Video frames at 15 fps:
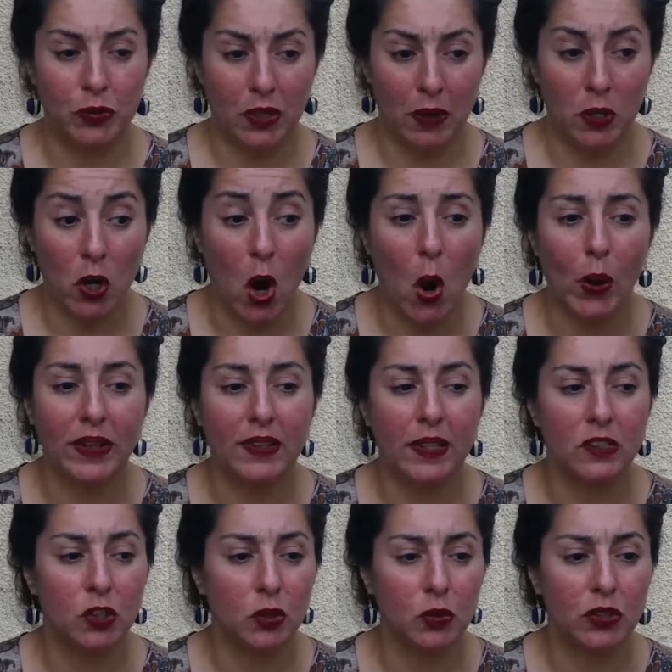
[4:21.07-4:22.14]
and knowing
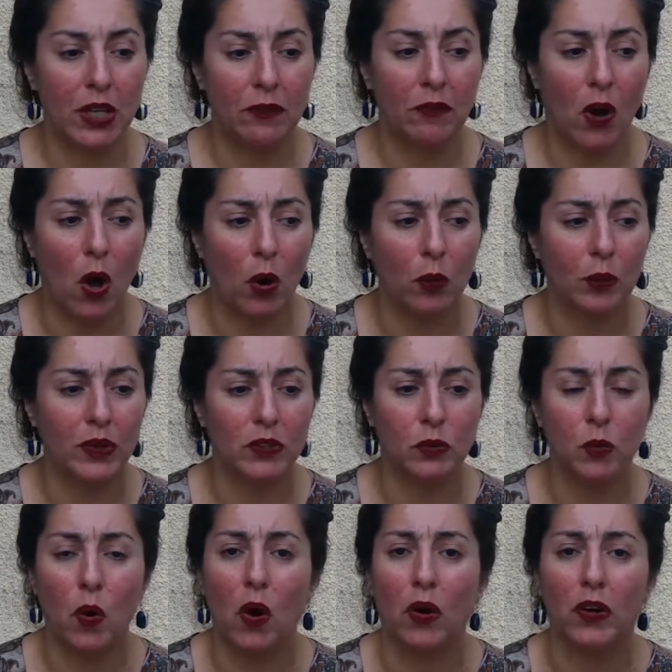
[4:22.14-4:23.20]
that Jews have always
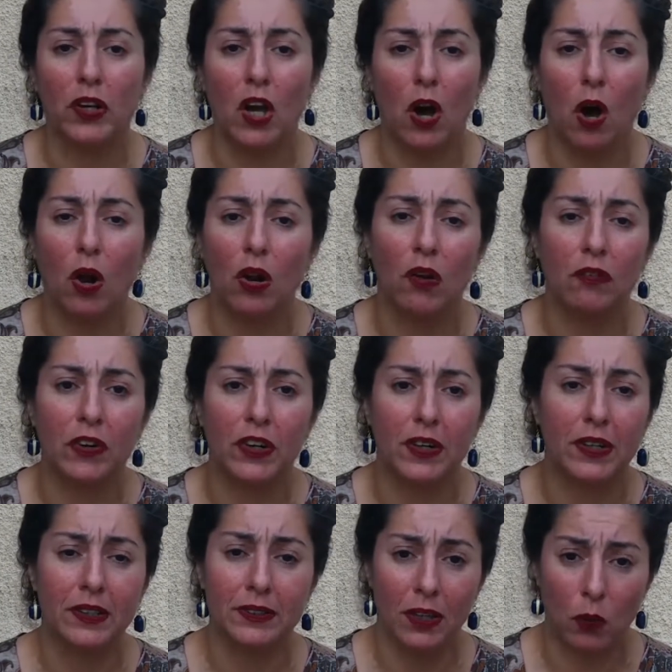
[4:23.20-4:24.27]
worked all
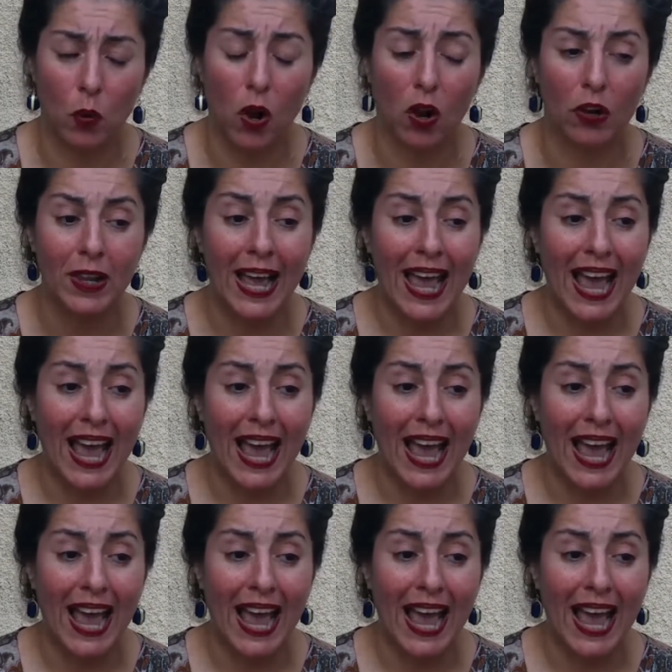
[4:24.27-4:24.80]
over the world,